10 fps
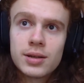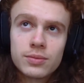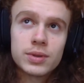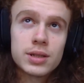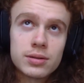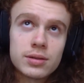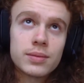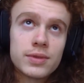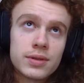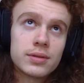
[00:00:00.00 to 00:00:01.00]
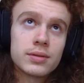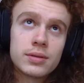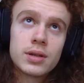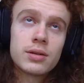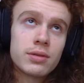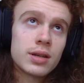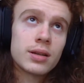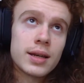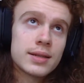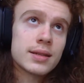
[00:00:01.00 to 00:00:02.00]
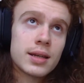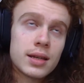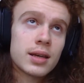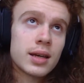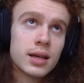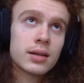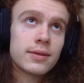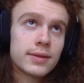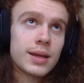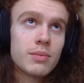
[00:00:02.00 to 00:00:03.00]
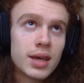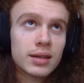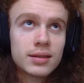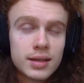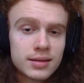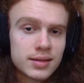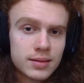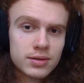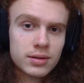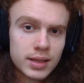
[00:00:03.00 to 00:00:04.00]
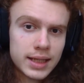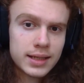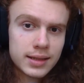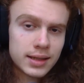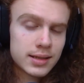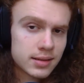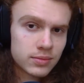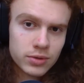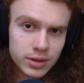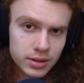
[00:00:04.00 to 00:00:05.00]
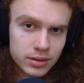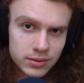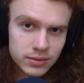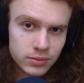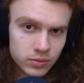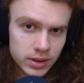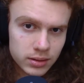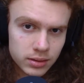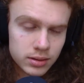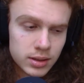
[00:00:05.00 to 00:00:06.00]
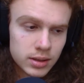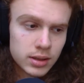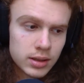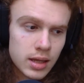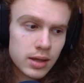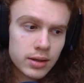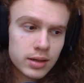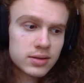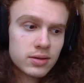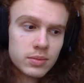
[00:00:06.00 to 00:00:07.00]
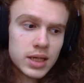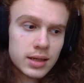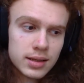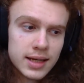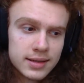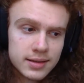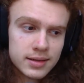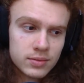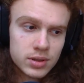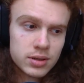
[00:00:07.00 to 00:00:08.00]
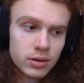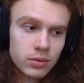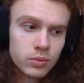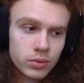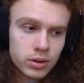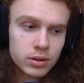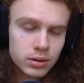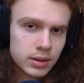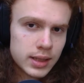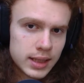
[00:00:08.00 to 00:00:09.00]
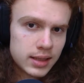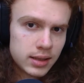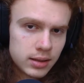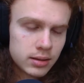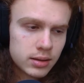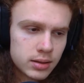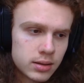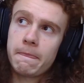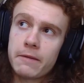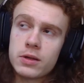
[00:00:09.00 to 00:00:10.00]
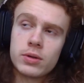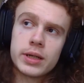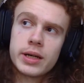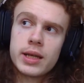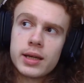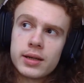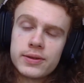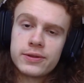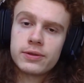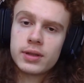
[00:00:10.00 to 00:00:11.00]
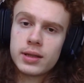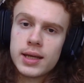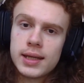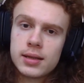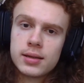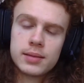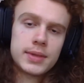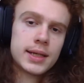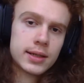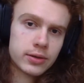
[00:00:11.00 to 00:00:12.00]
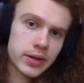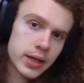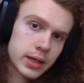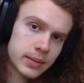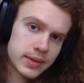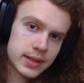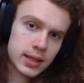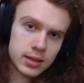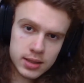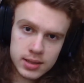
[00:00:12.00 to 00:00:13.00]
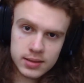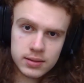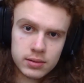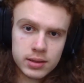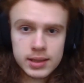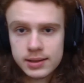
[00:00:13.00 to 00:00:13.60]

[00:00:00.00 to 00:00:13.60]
when you come to realize that, yeah, if they make the exams online, that doesn't work too well. And there are so many classes which don't work online either. So what are they gonna do, delay? I mean, I don't care, I'm a second year student, I